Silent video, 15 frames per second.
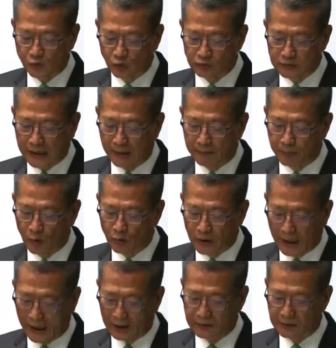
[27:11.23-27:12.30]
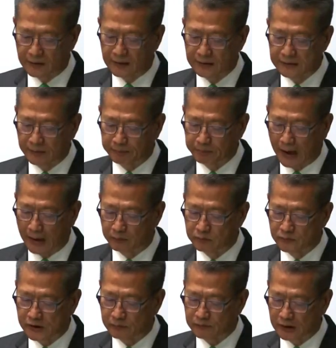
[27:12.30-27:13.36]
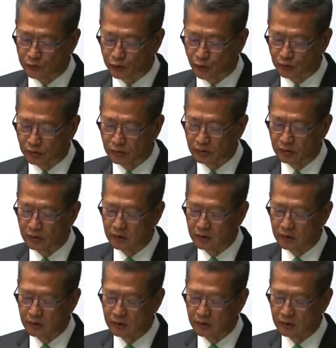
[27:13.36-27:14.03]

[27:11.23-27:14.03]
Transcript: proof of loss of income may also apply for the loan.